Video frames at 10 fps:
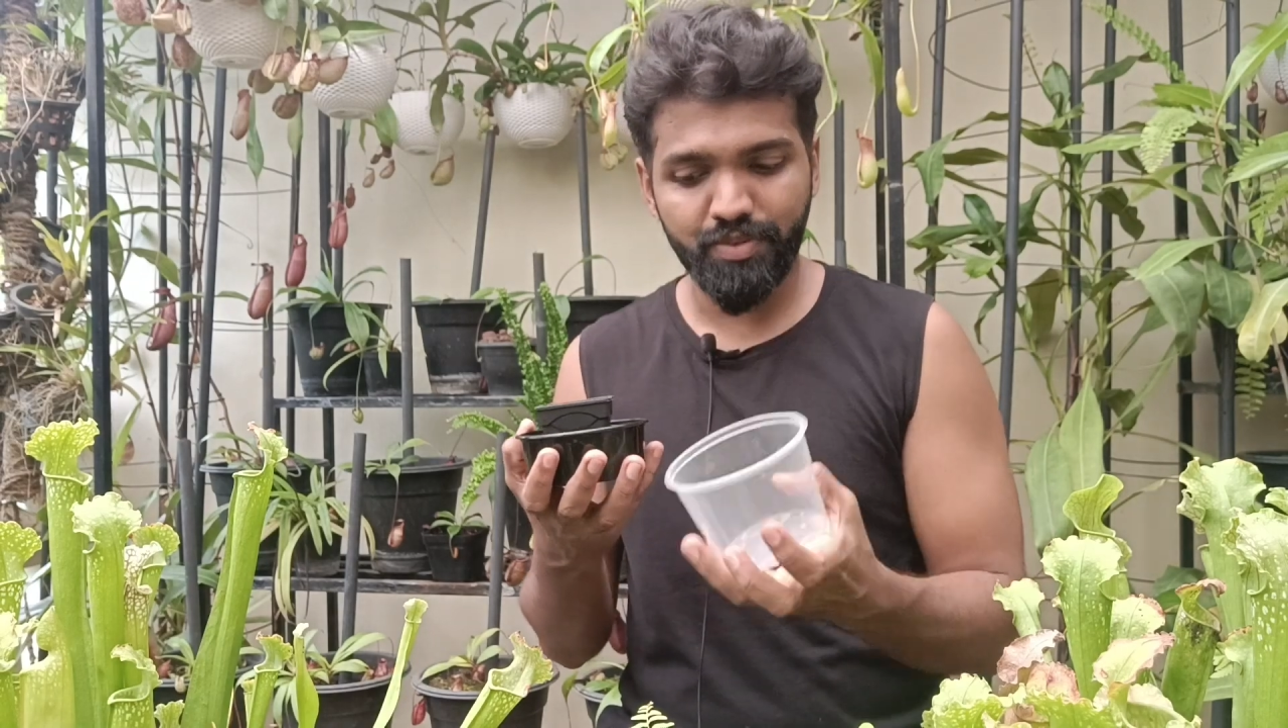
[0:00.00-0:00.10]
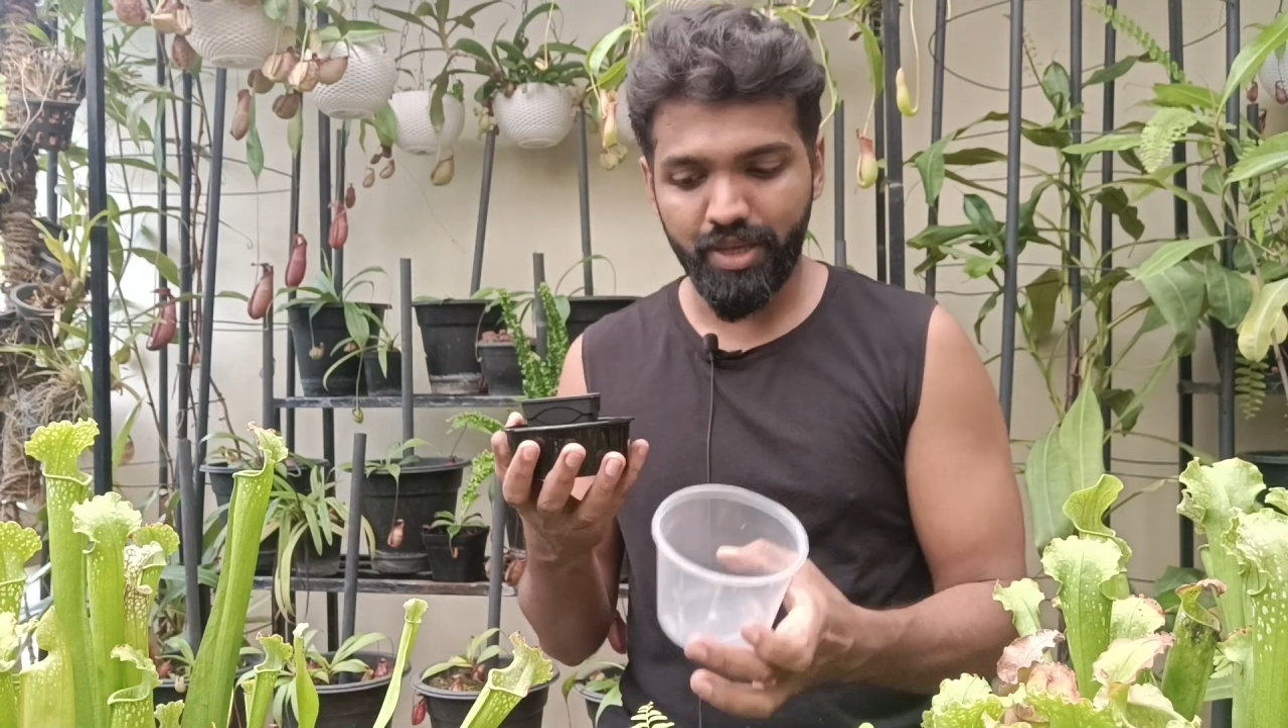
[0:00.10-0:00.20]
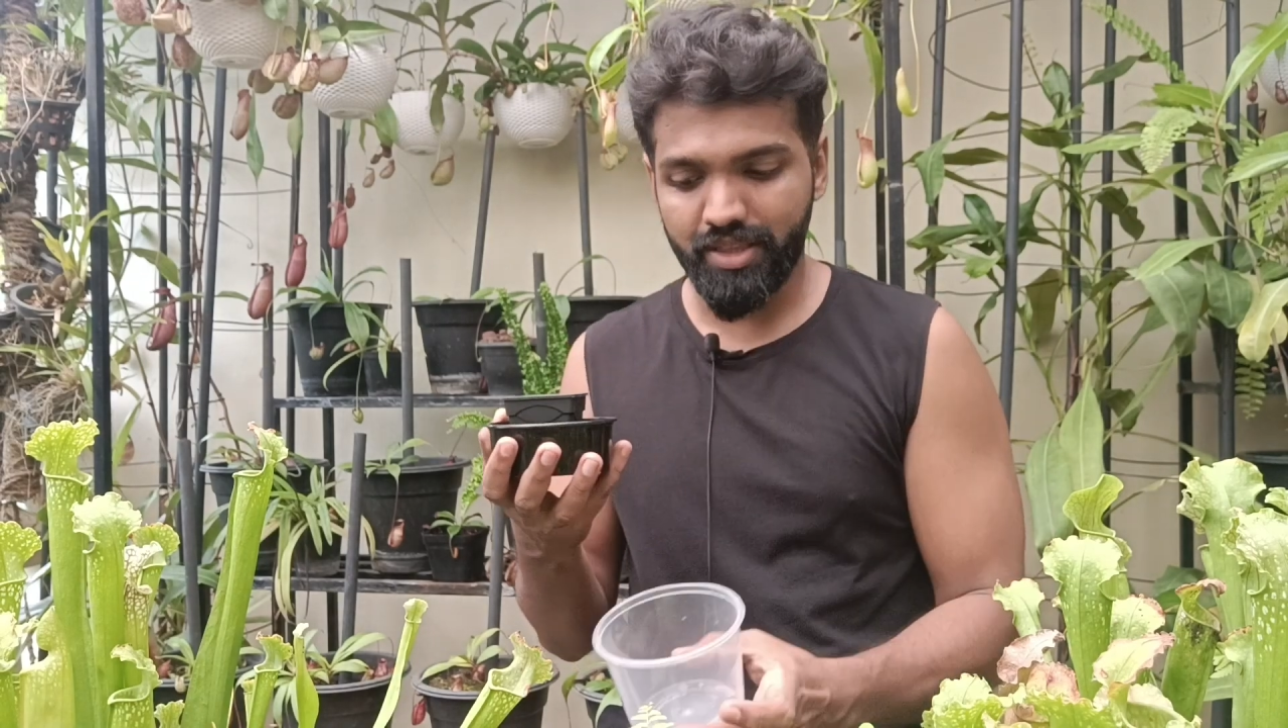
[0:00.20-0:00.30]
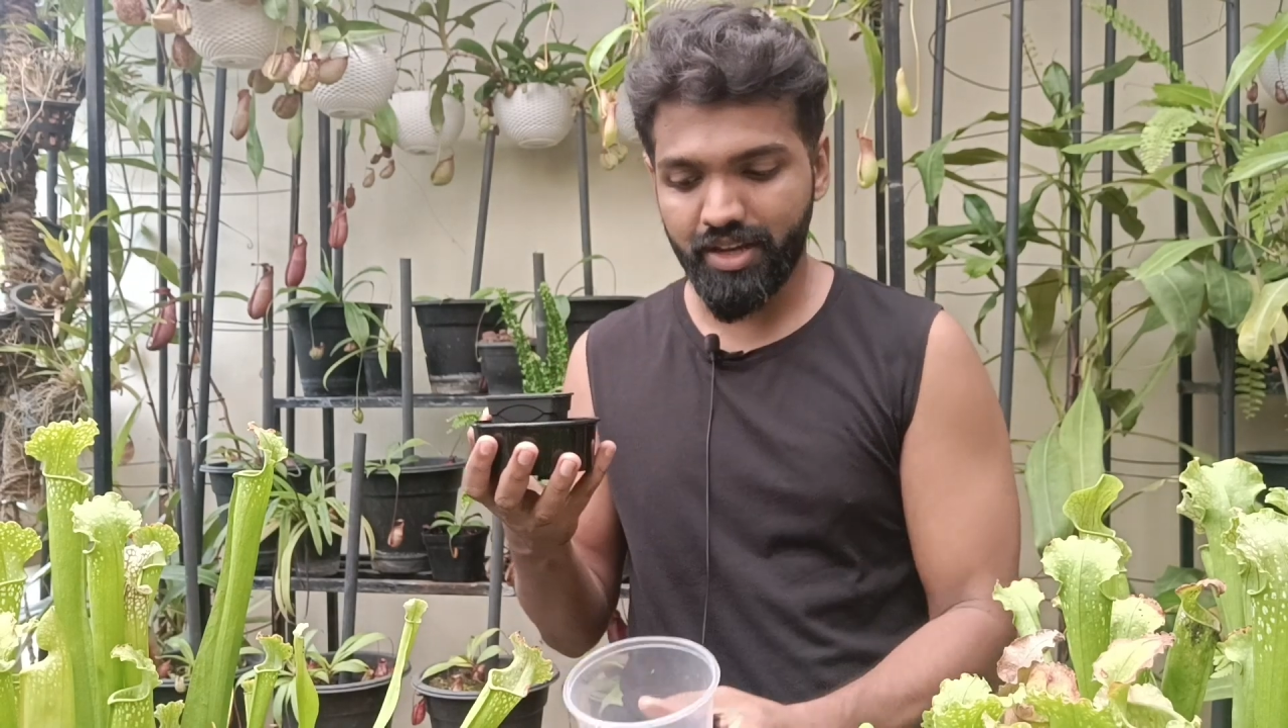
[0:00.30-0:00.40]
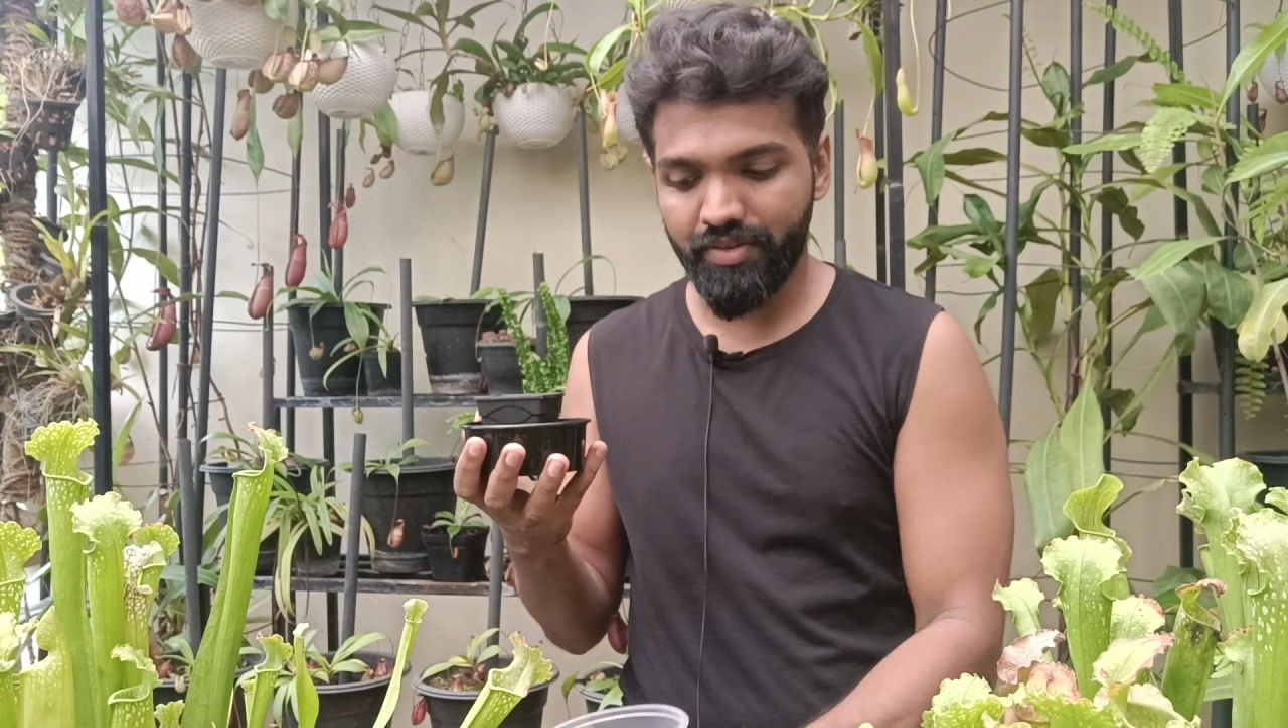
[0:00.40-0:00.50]

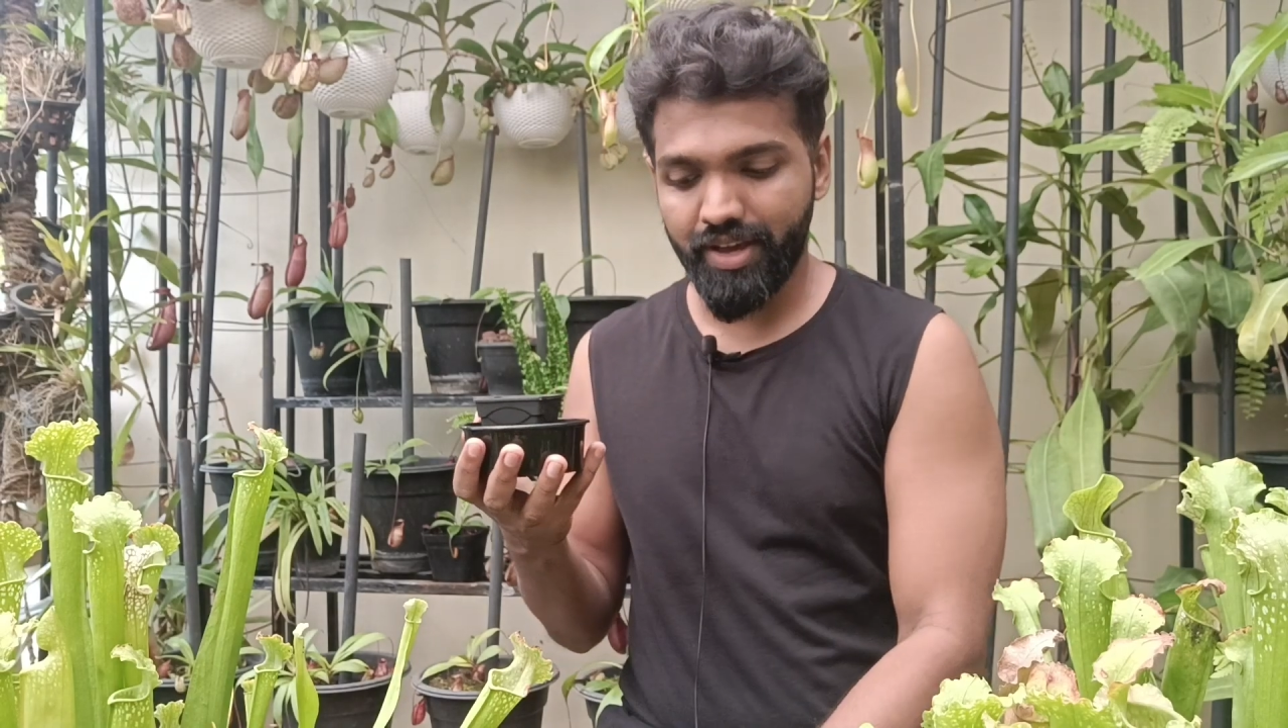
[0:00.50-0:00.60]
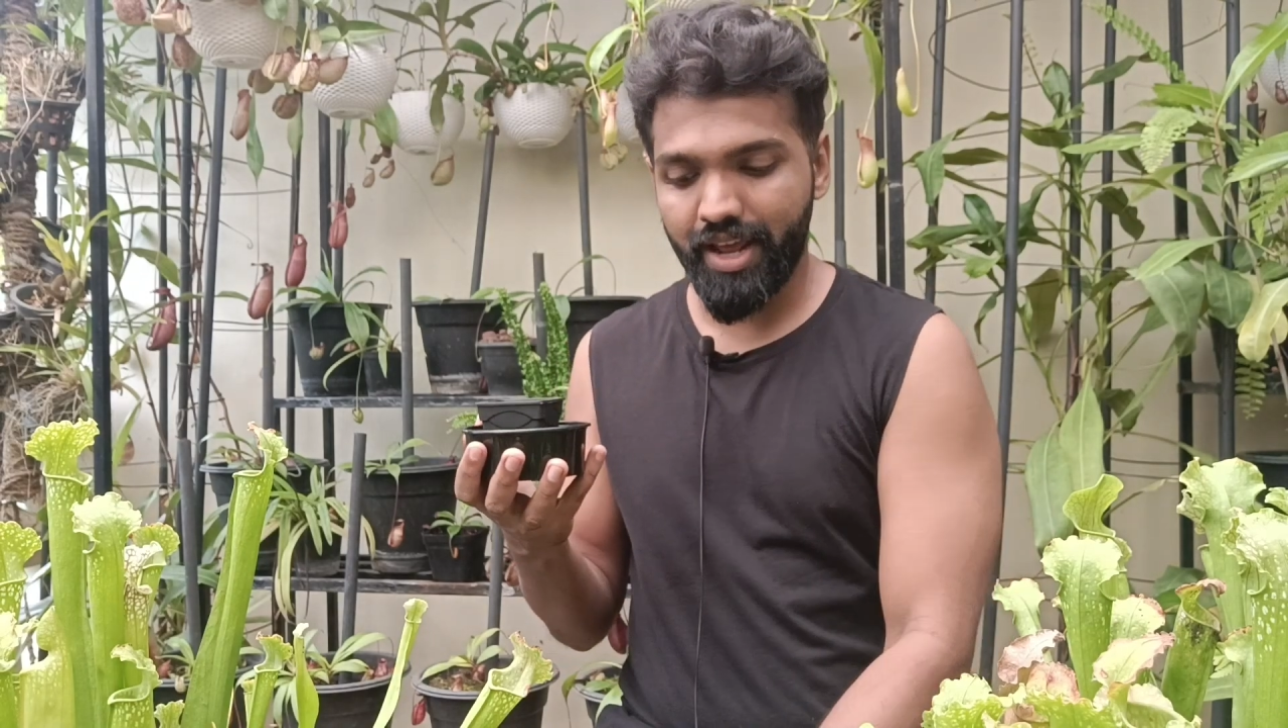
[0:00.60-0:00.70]
method where